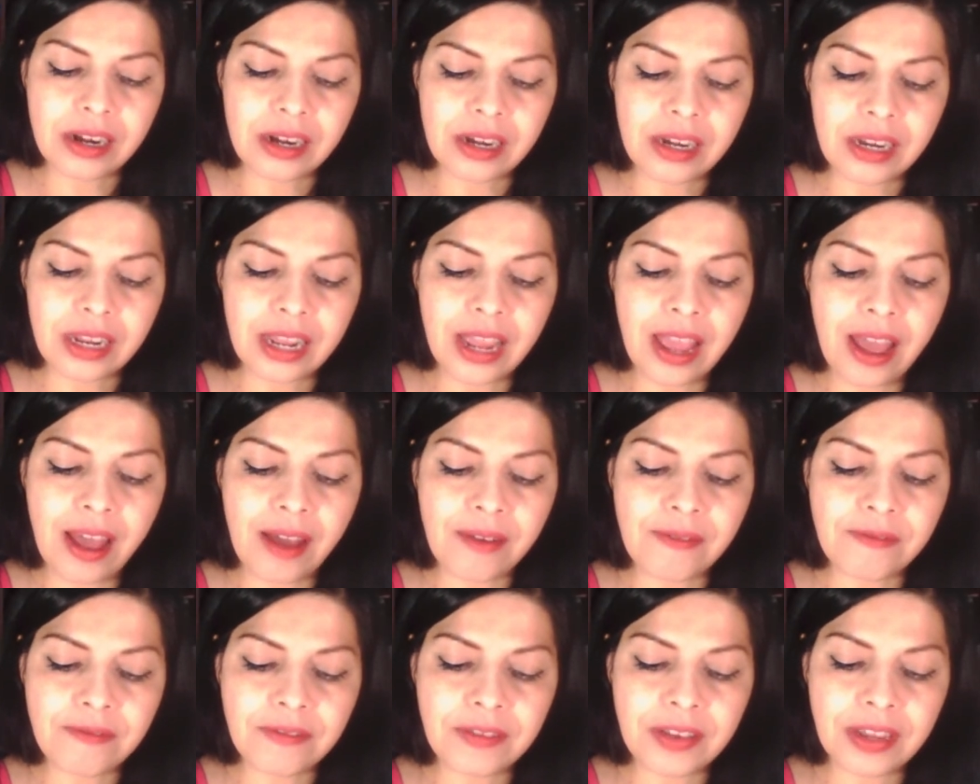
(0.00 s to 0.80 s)

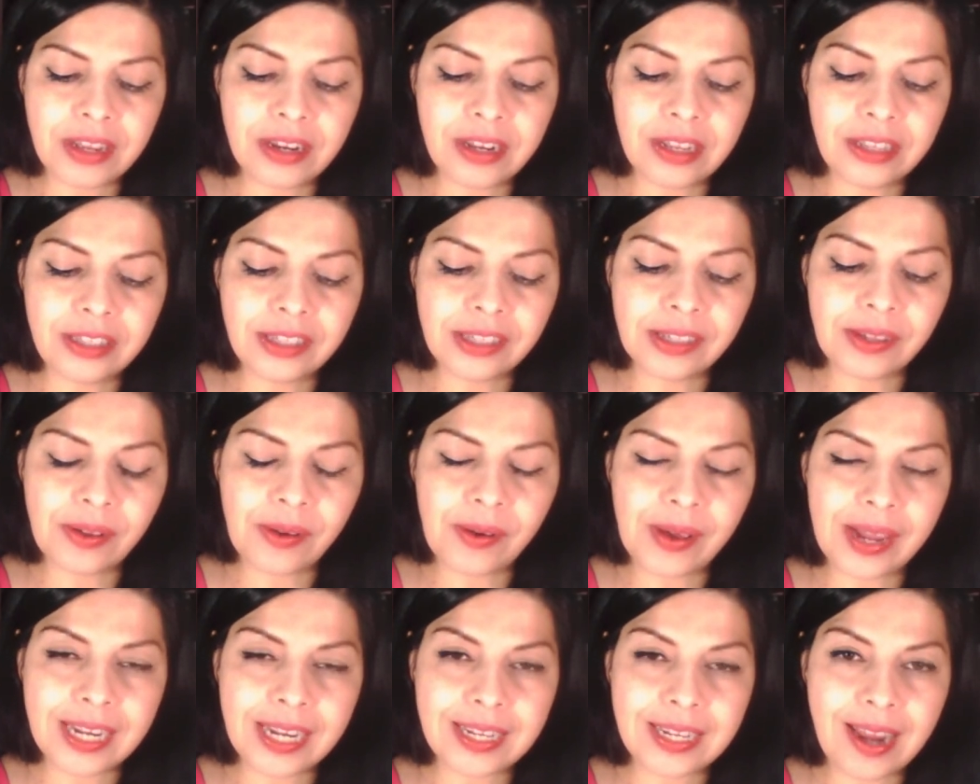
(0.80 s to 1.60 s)
yeah, Venus
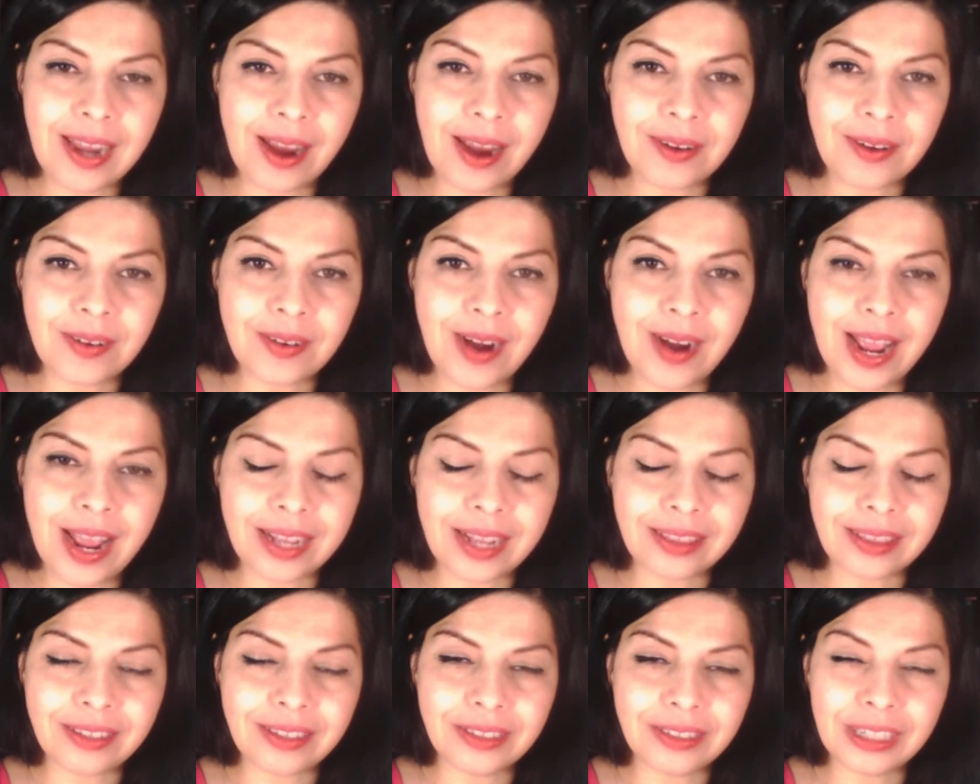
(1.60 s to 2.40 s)
going
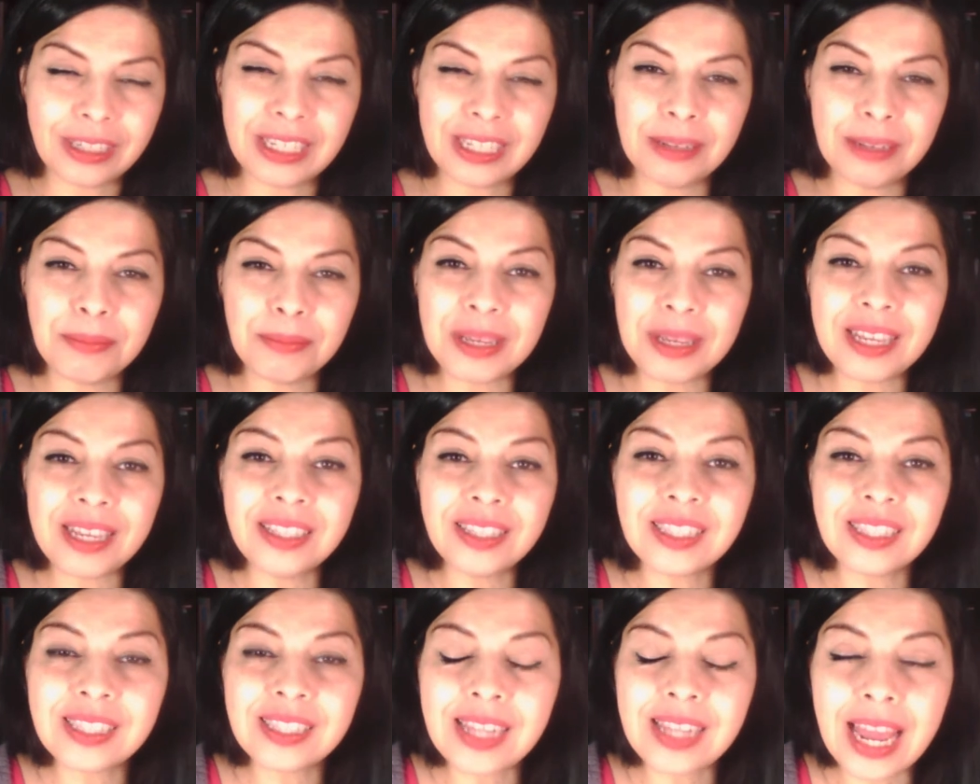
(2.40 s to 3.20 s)
direct. There could be
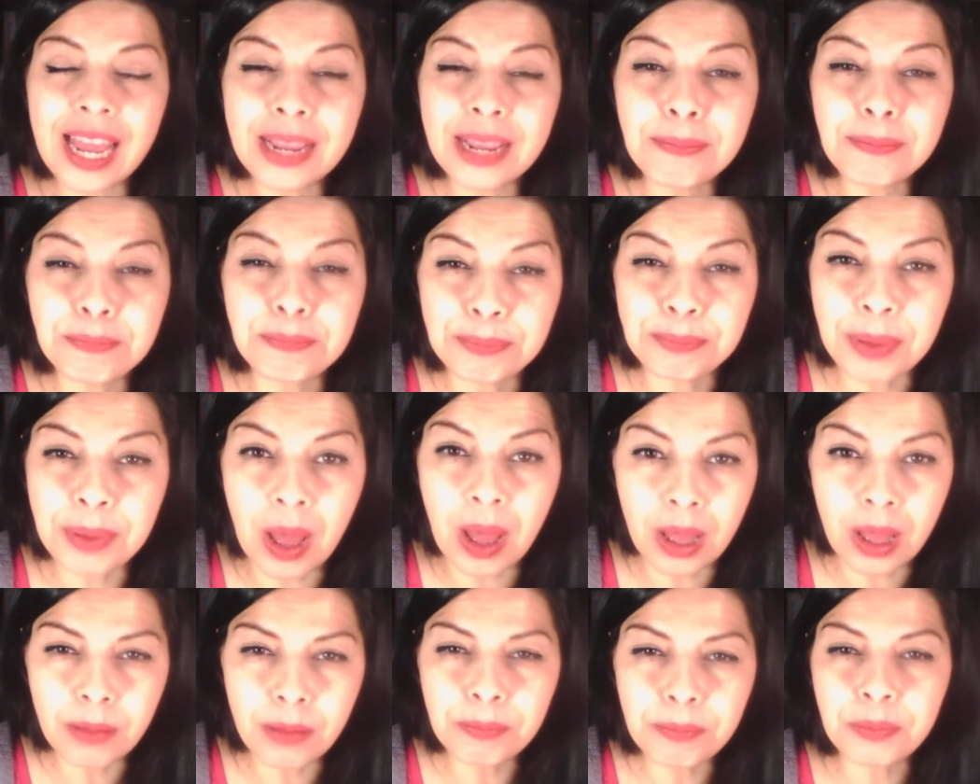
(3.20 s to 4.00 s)
a slight
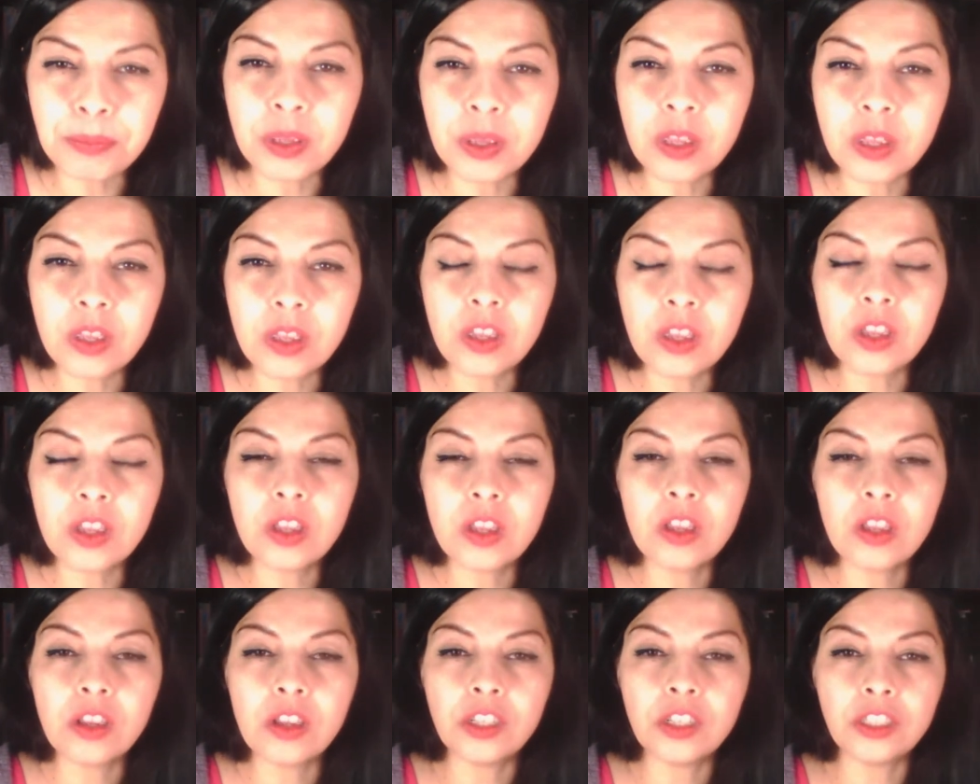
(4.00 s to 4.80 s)
bump,
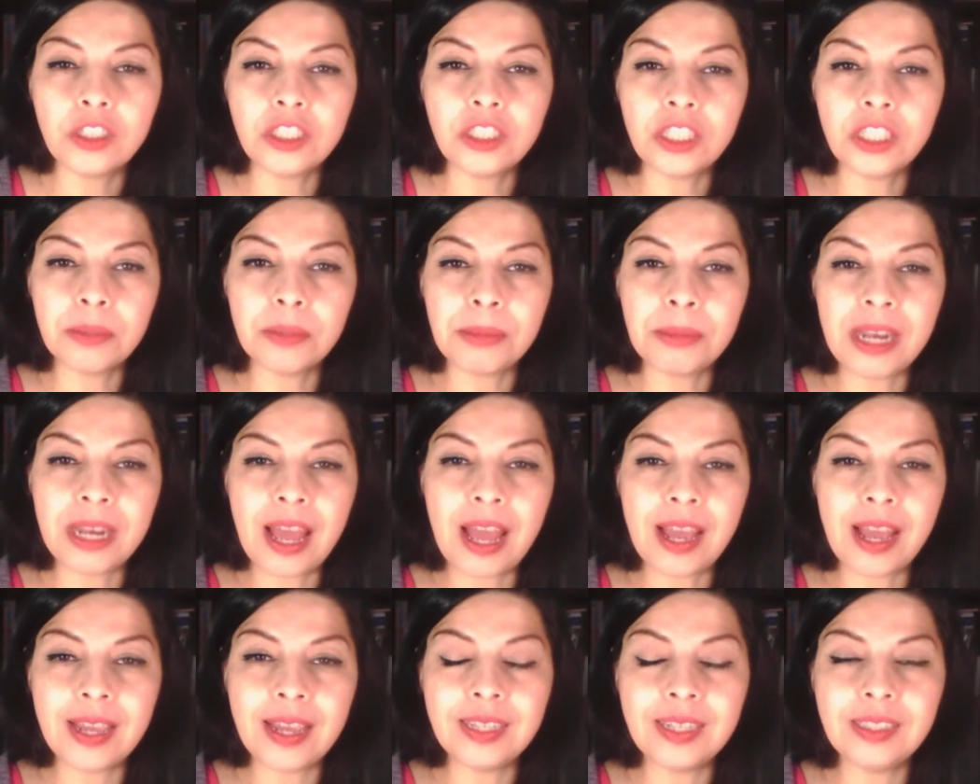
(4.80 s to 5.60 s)

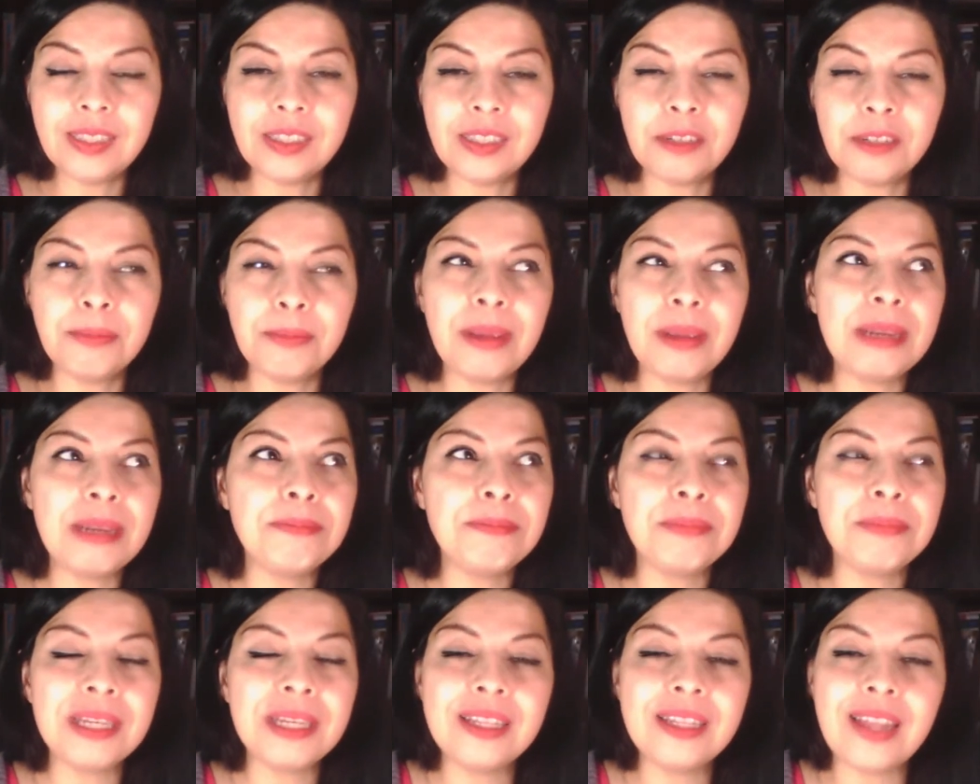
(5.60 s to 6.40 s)
Geminis. There
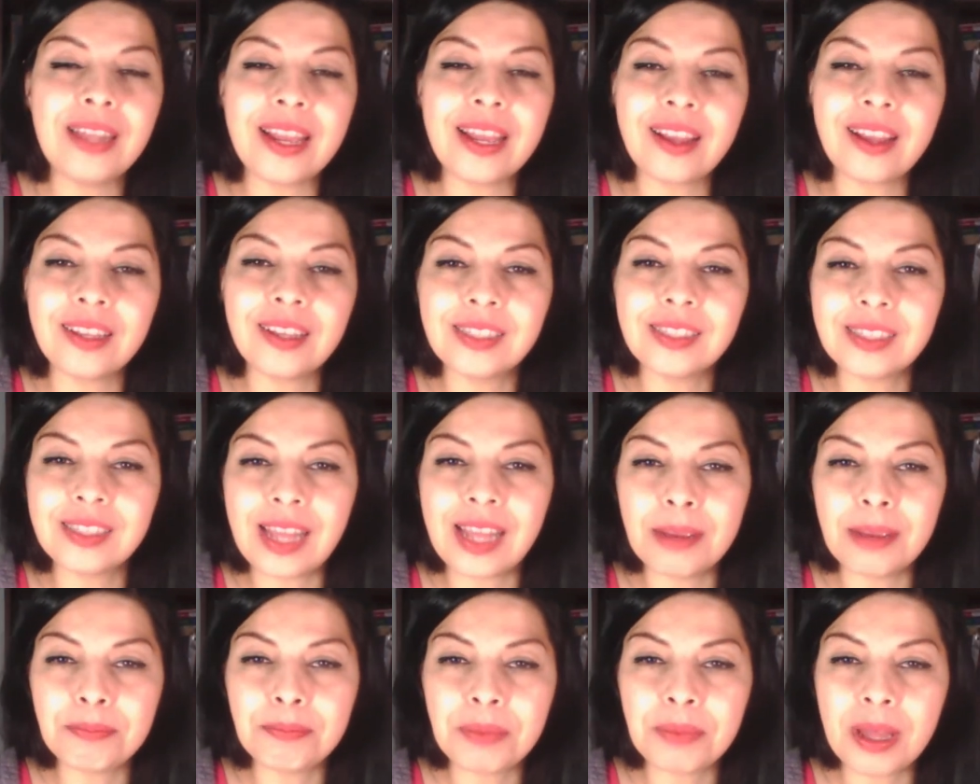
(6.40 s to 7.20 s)
may be like a
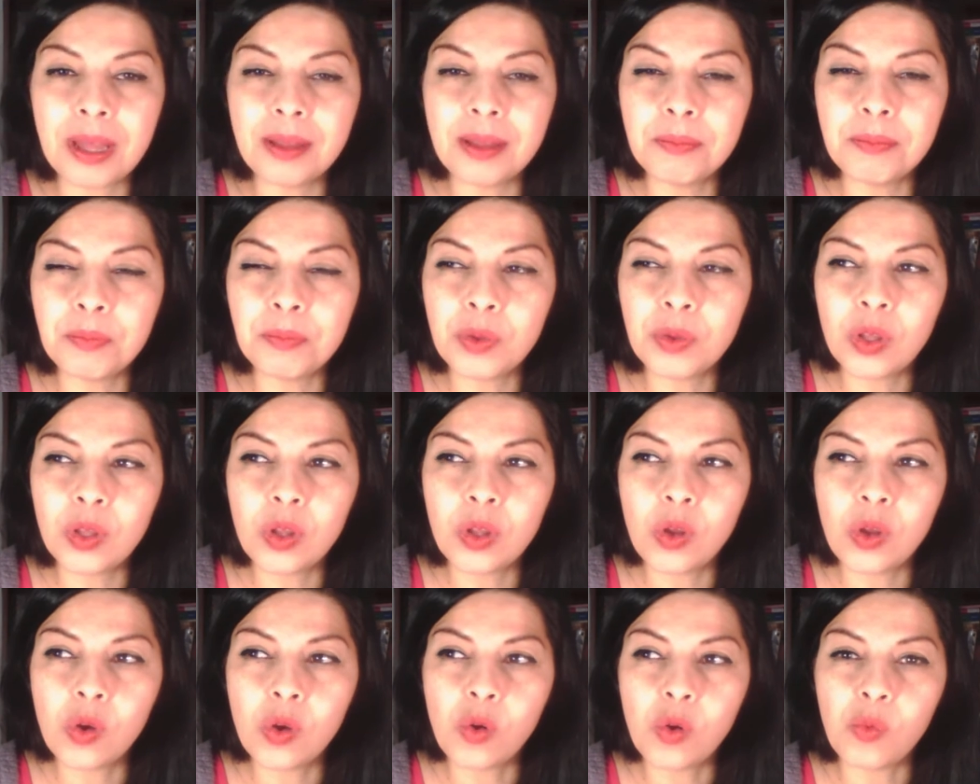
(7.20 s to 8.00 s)
slight bump
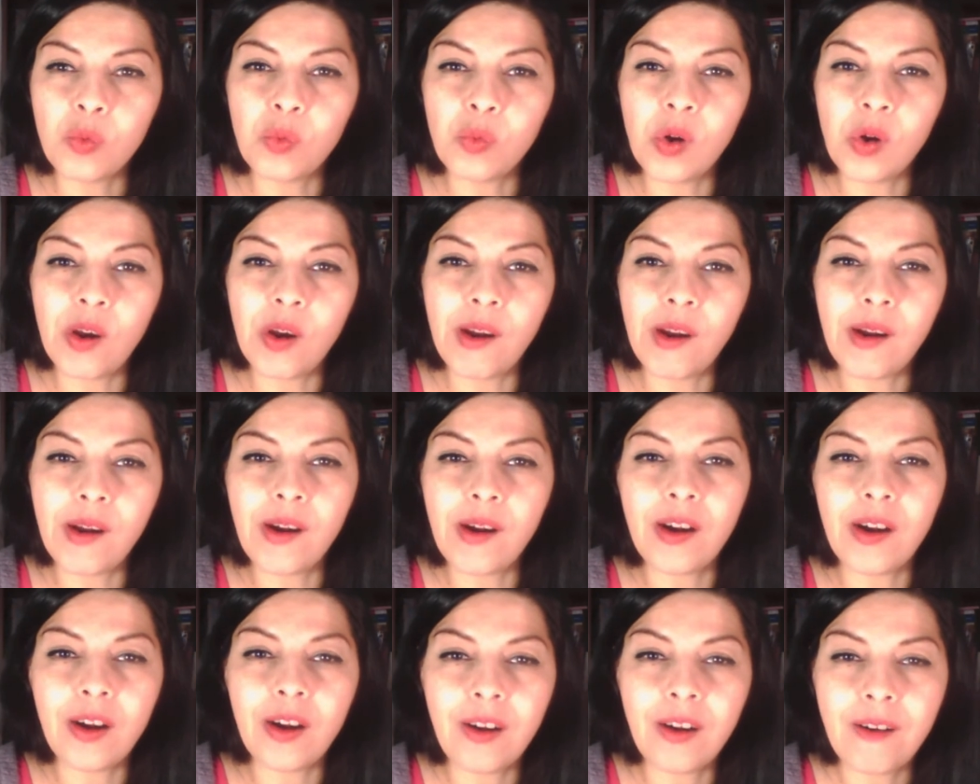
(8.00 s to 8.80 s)

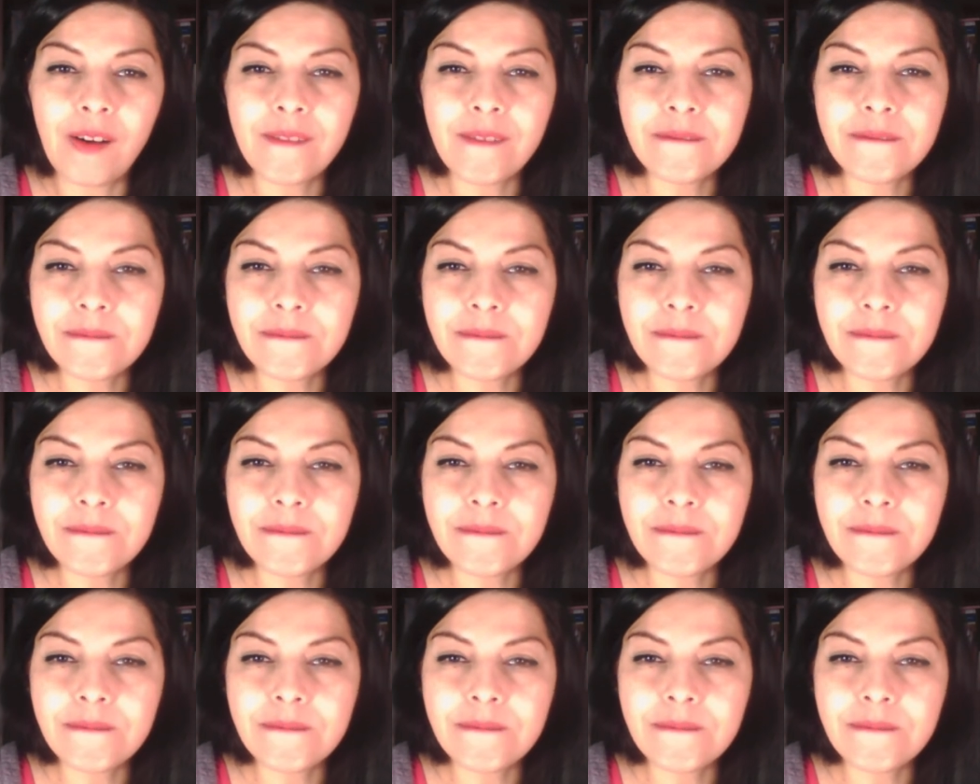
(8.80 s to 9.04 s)
where